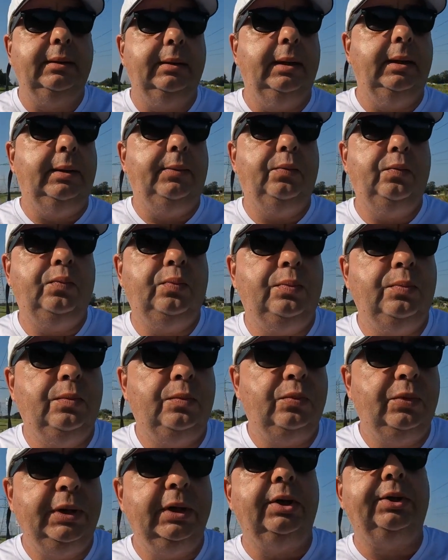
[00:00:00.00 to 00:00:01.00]
a
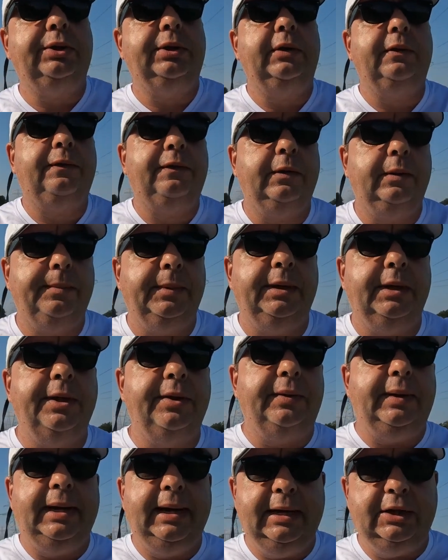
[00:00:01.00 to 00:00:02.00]
realtor from
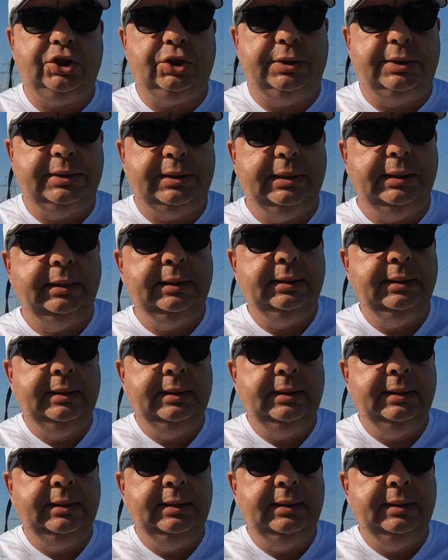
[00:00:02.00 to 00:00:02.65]
another agency,